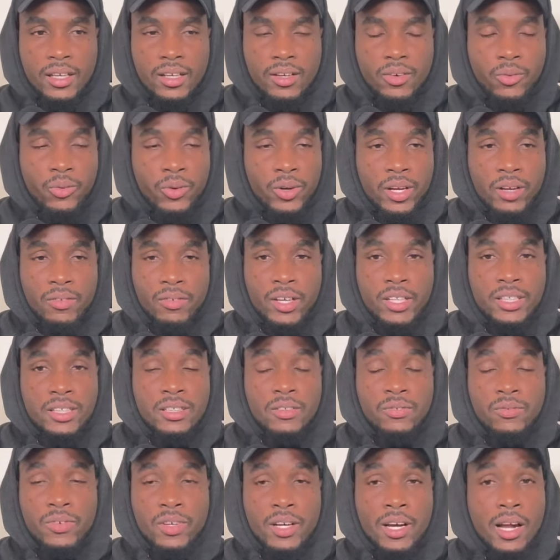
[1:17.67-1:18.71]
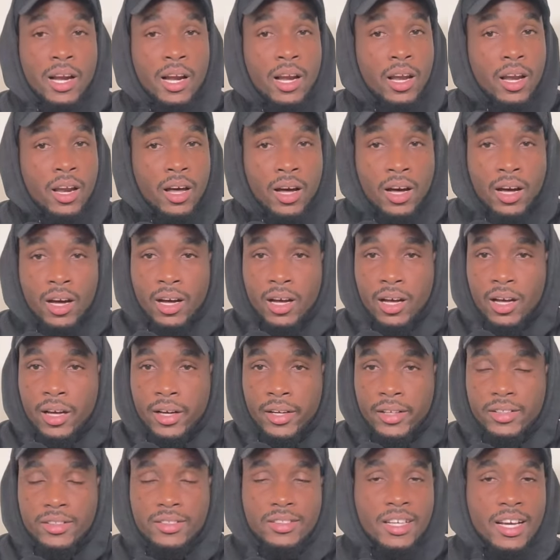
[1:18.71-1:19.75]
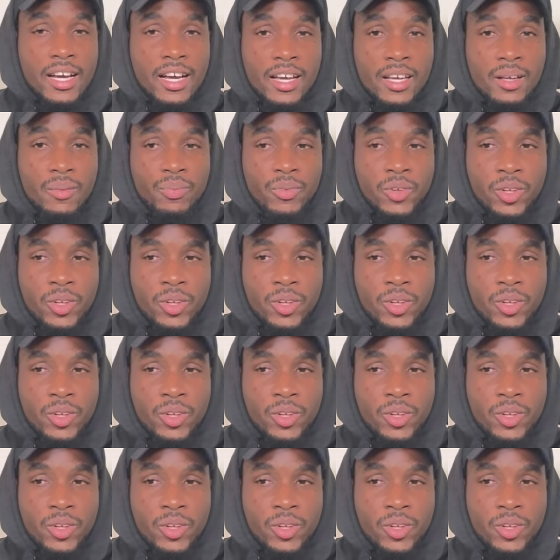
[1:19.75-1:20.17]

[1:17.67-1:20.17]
we never see for a long time?